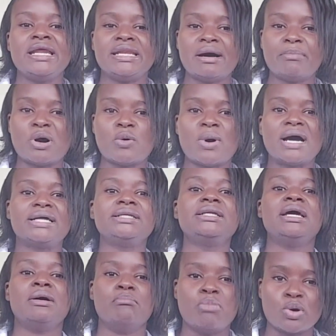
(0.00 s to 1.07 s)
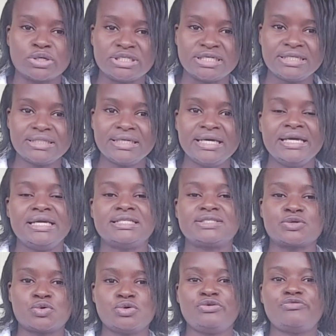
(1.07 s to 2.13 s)
Number one, bonding. It's
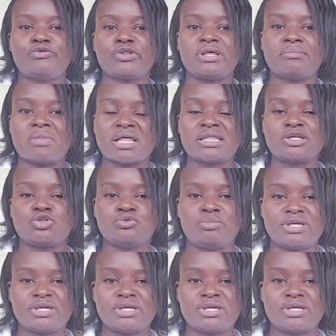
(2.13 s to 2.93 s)
good for the mother to